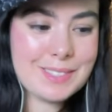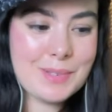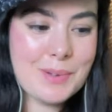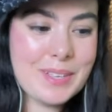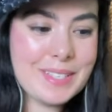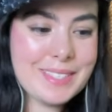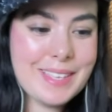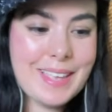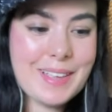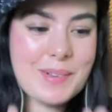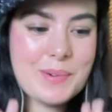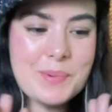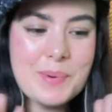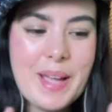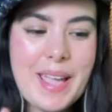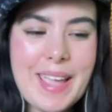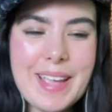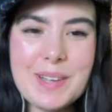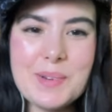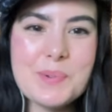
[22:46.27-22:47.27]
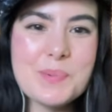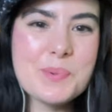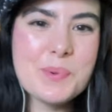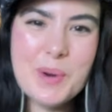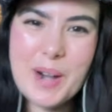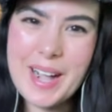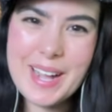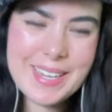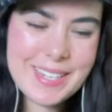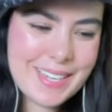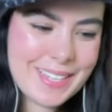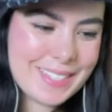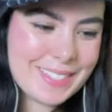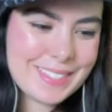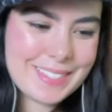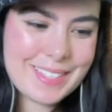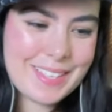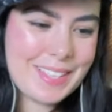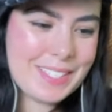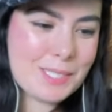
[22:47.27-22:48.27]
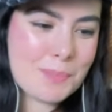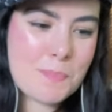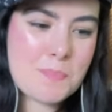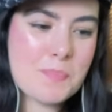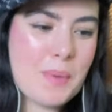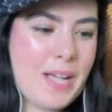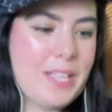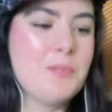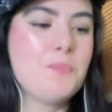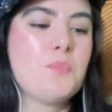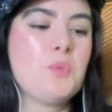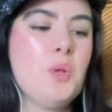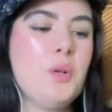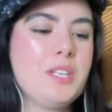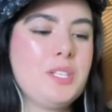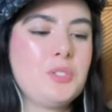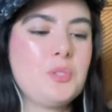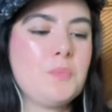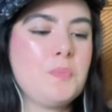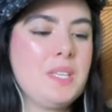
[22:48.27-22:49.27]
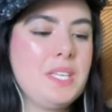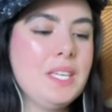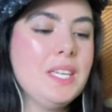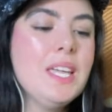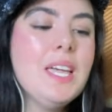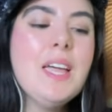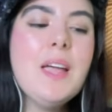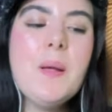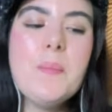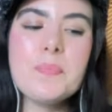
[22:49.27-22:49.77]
So it's like, wait, what? It's mind blowing to me